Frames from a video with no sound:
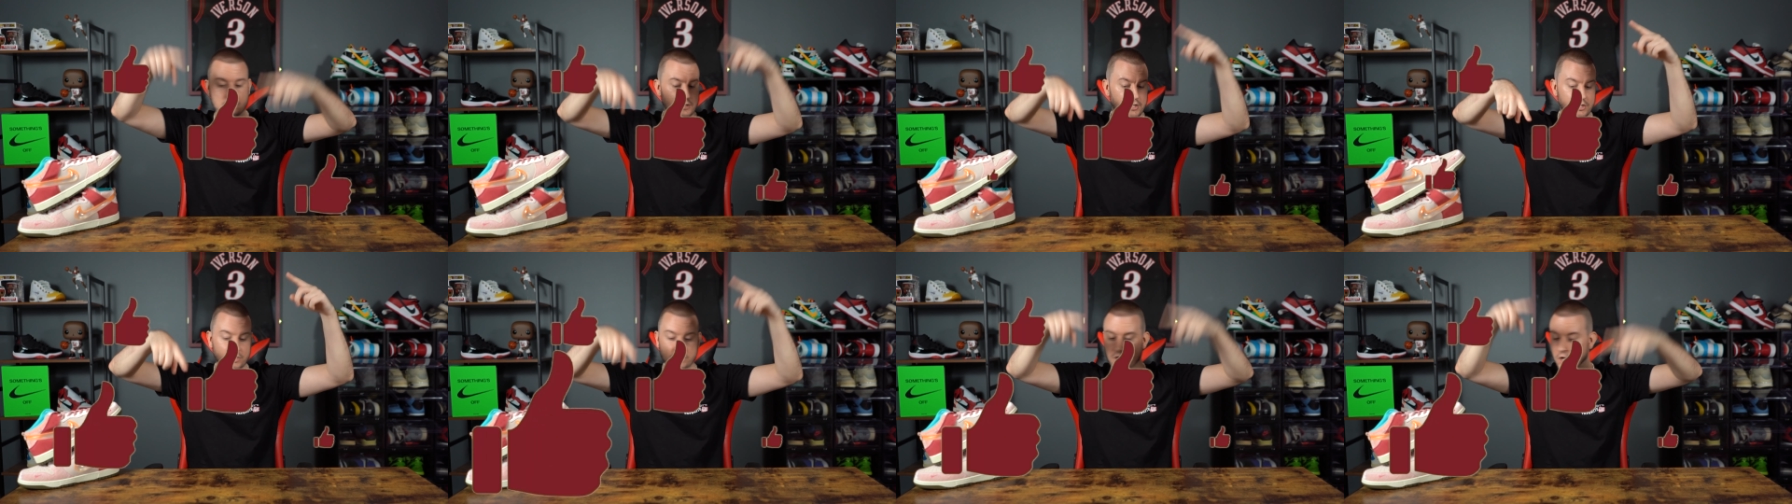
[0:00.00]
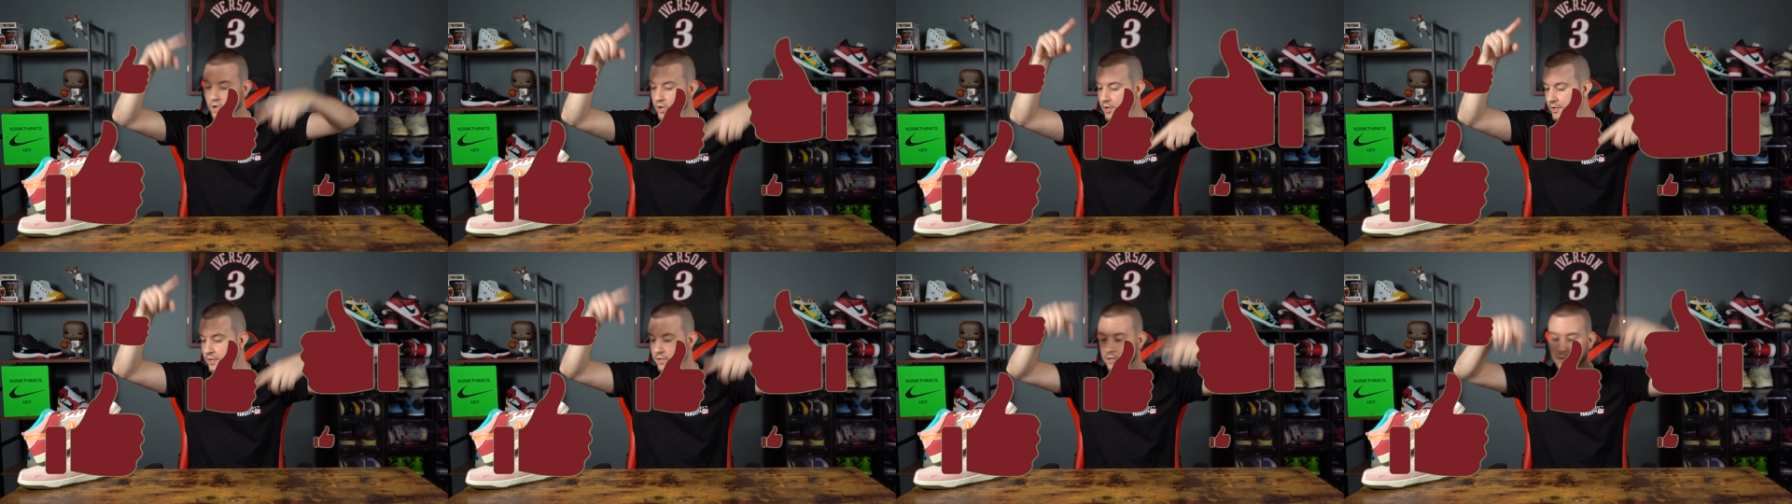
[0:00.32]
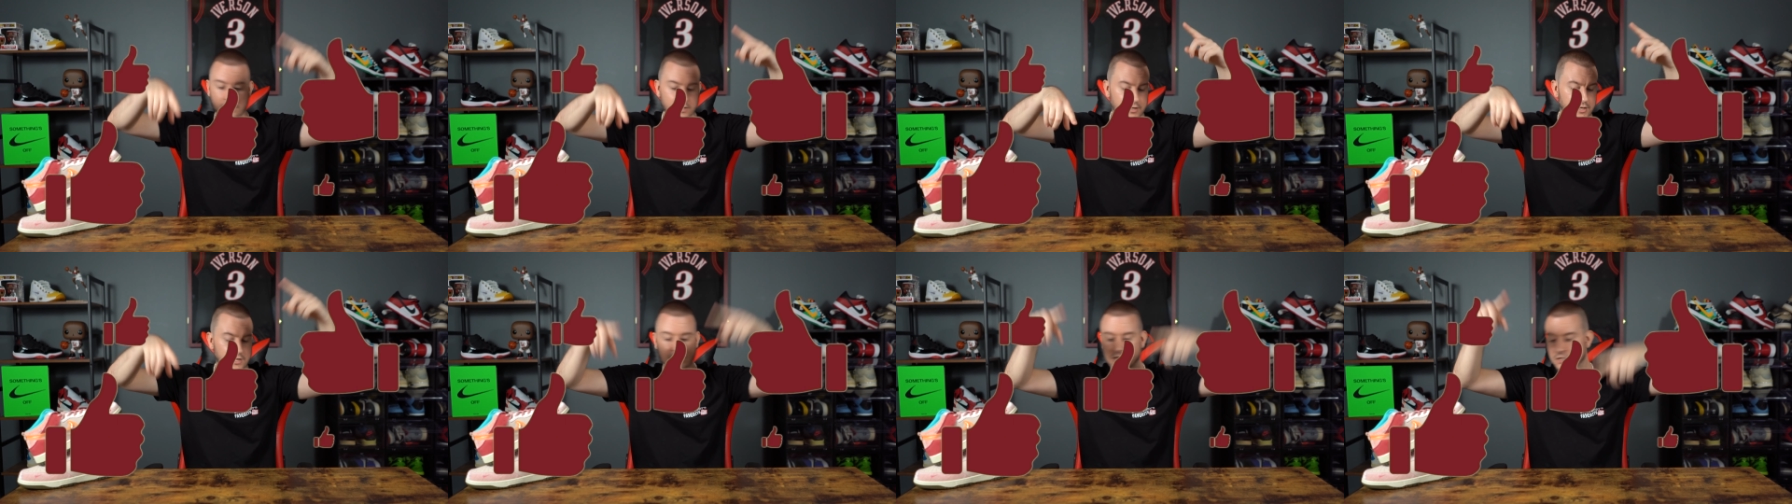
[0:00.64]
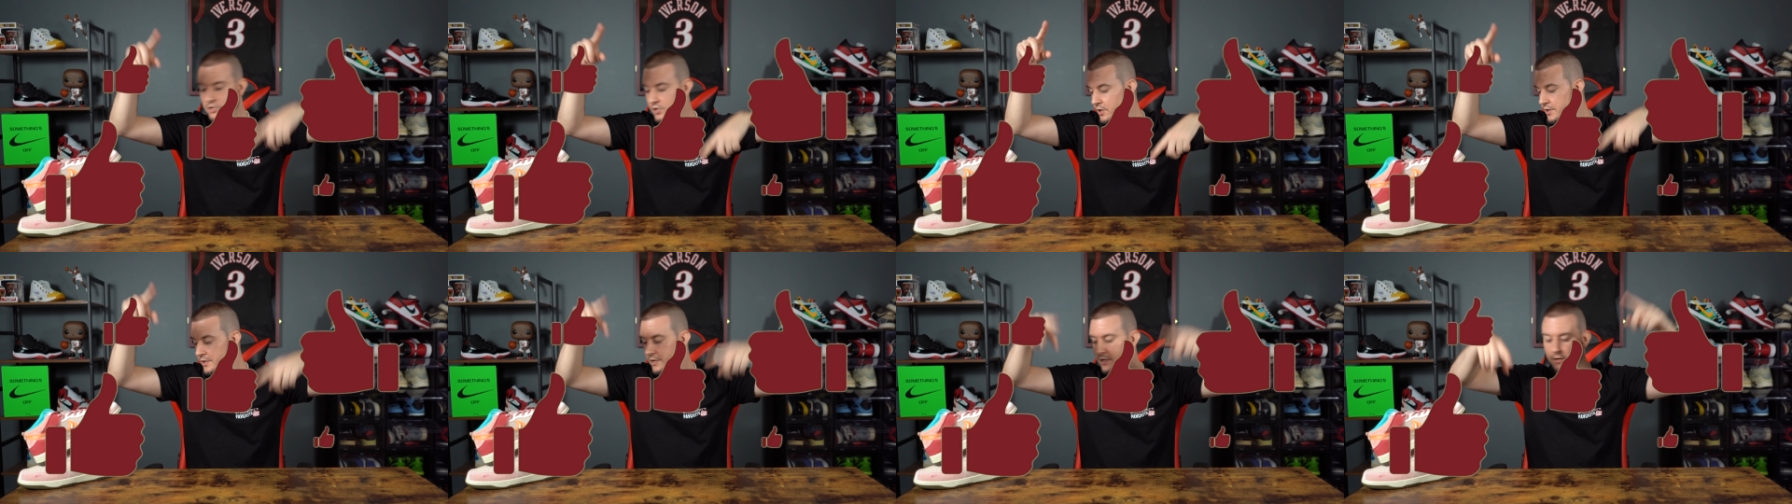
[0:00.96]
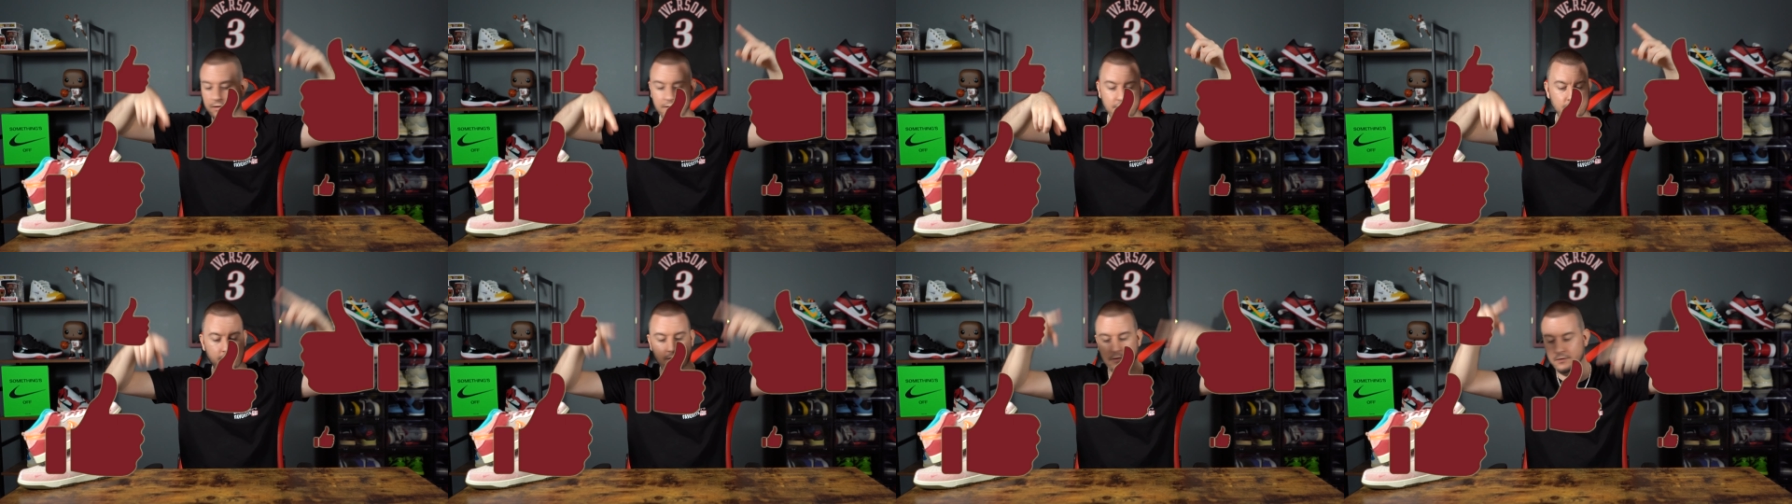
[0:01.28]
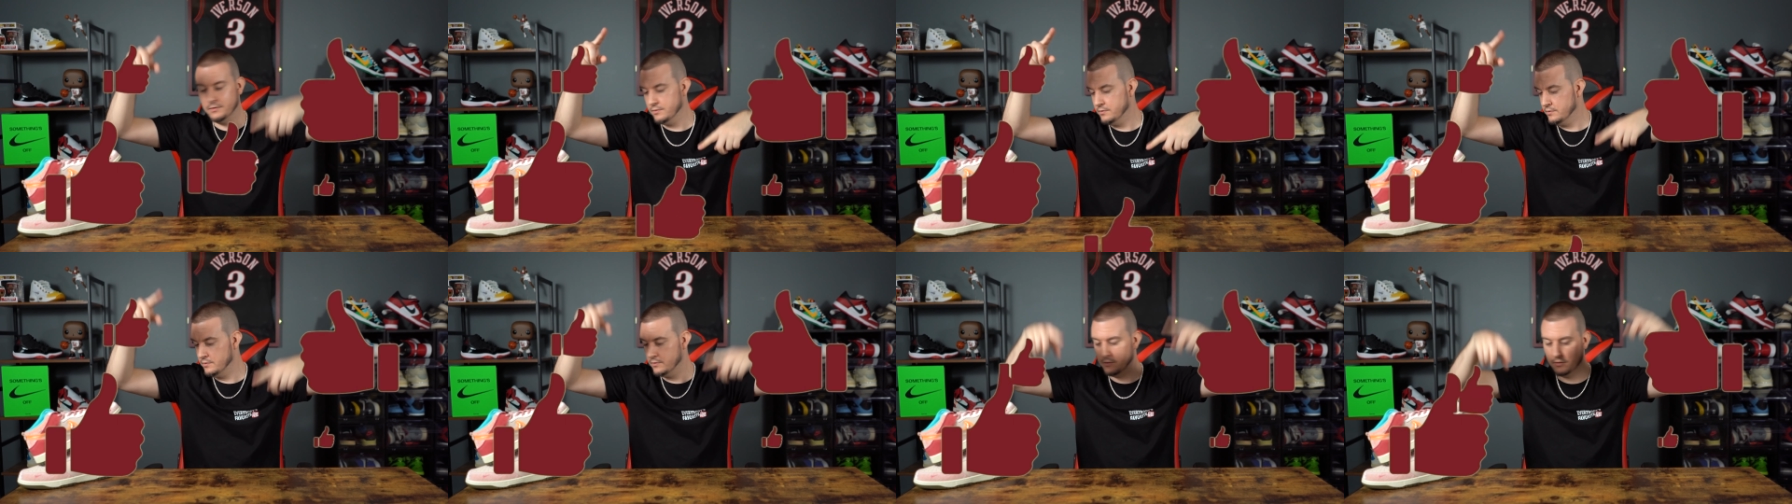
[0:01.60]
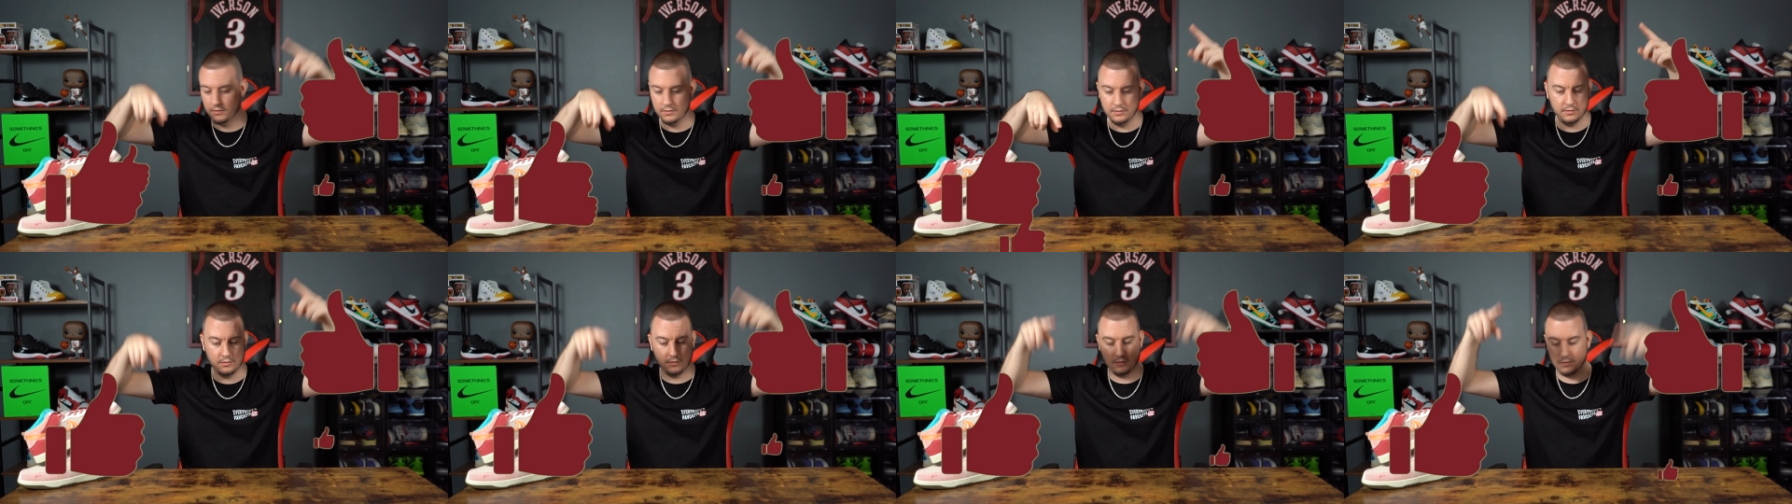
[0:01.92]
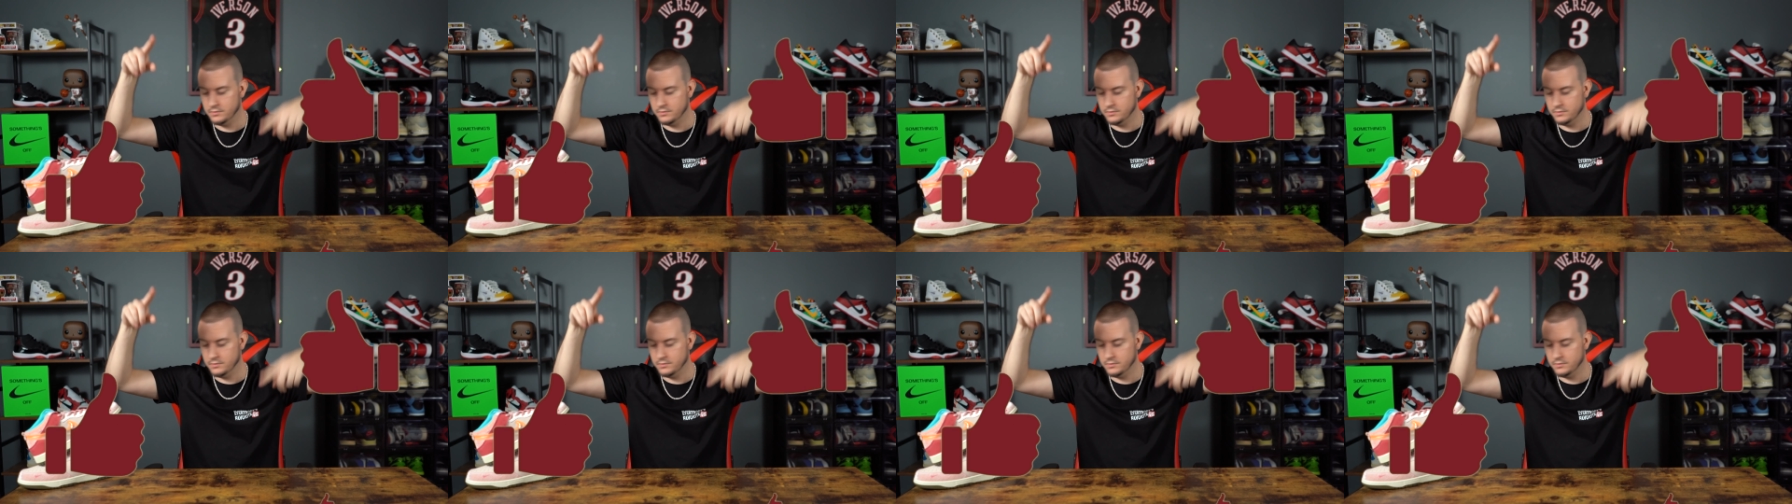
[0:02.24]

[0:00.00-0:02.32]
He's yawning. He's Sorry, yawning. I was yawn. Uh, mid yawn.